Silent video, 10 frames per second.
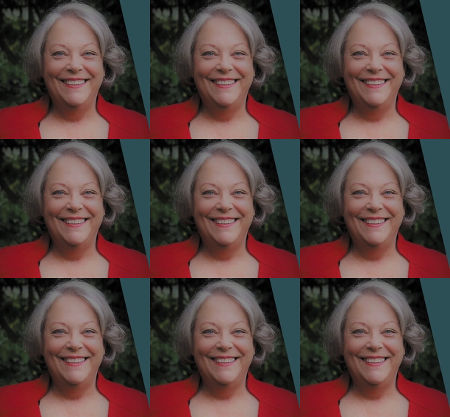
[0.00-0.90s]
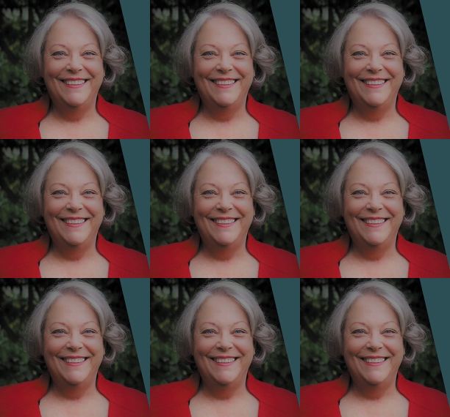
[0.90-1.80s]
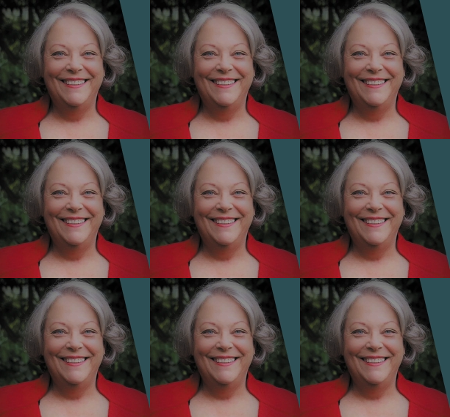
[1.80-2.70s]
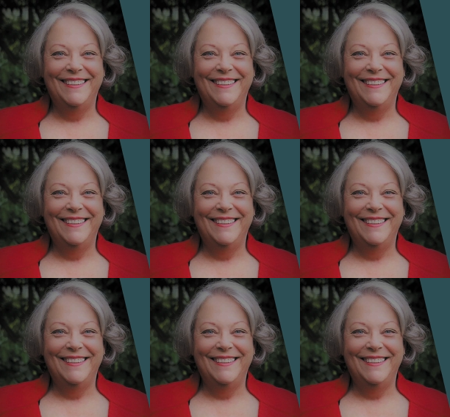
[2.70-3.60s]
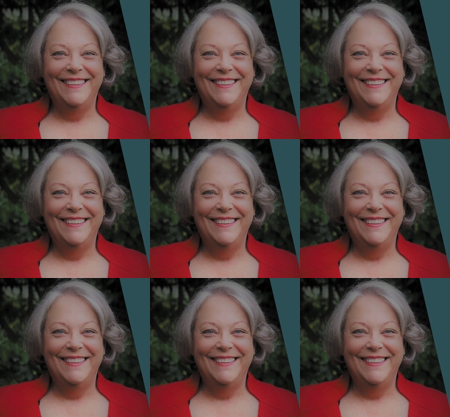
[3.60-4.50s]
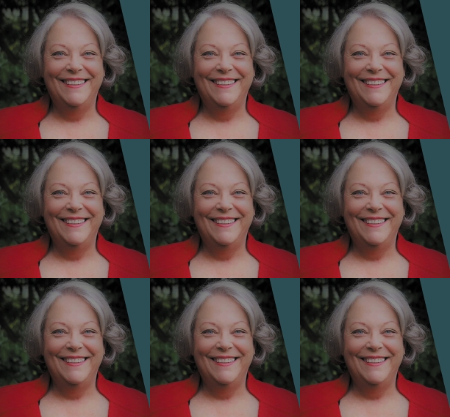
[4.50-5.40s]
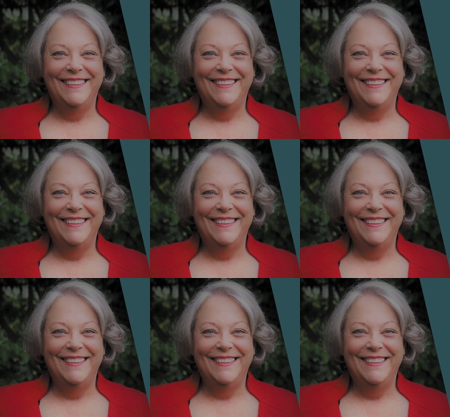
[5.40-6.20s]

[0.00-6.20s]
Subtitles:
The face doesn't move, so there is nothing to read.